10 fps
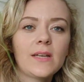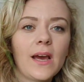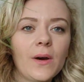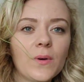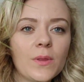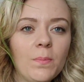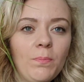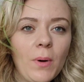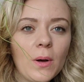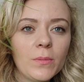Now the
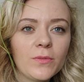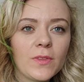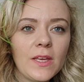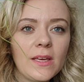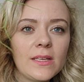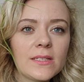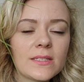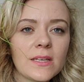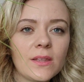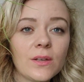bottom of
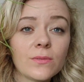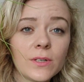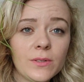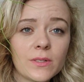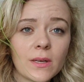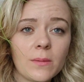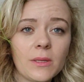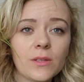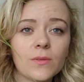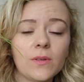these, the roots are
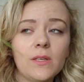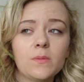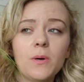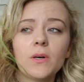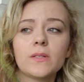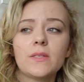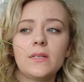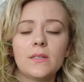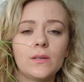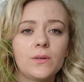coming through these pots.
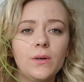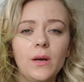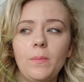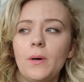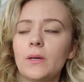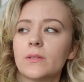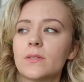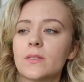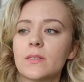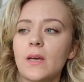These are the coir
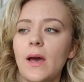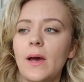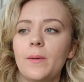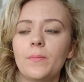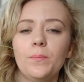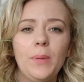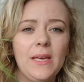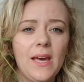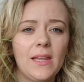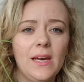pots,
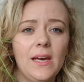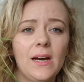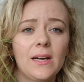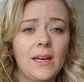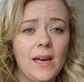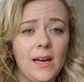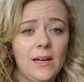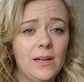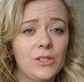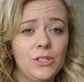but yeah, they
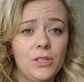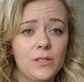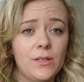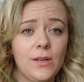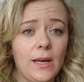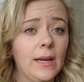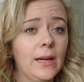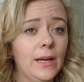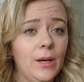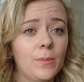again are just looking
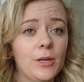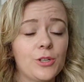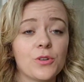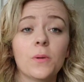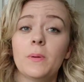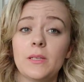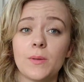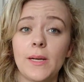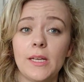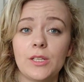a little bit droopy,
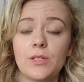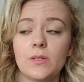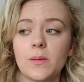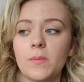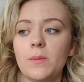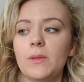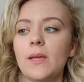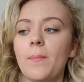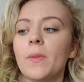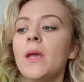so I need to do something with
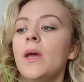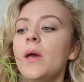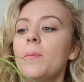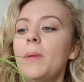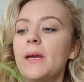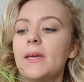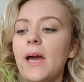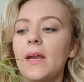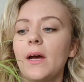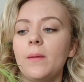them. But
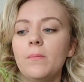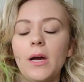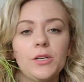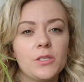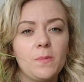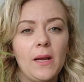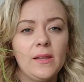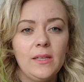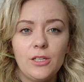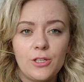again, I might just
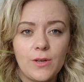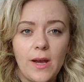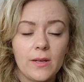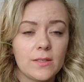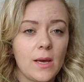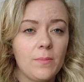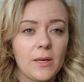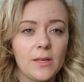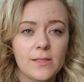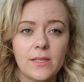plant these straight outside
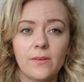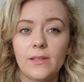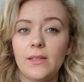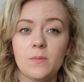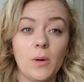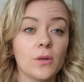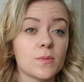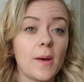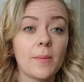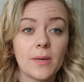because they're in these
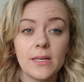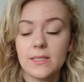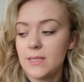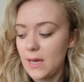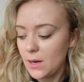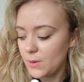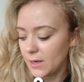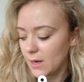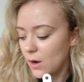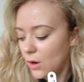pots, but I'm going to see how
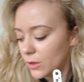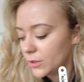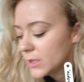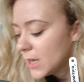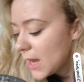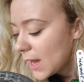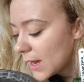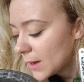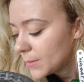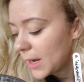I get on,
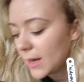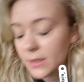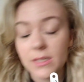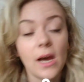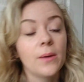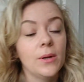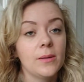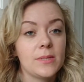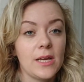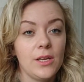and I will
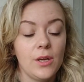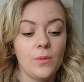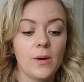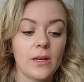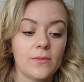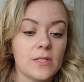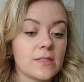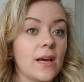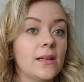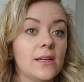update you when I've
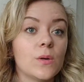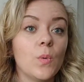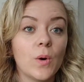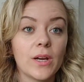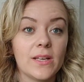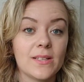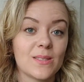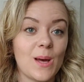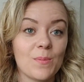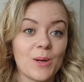decided what it
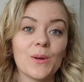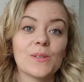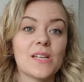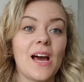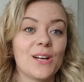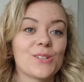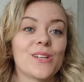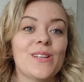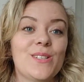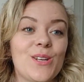is that I'm going to
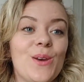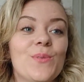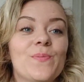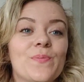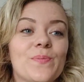actually do.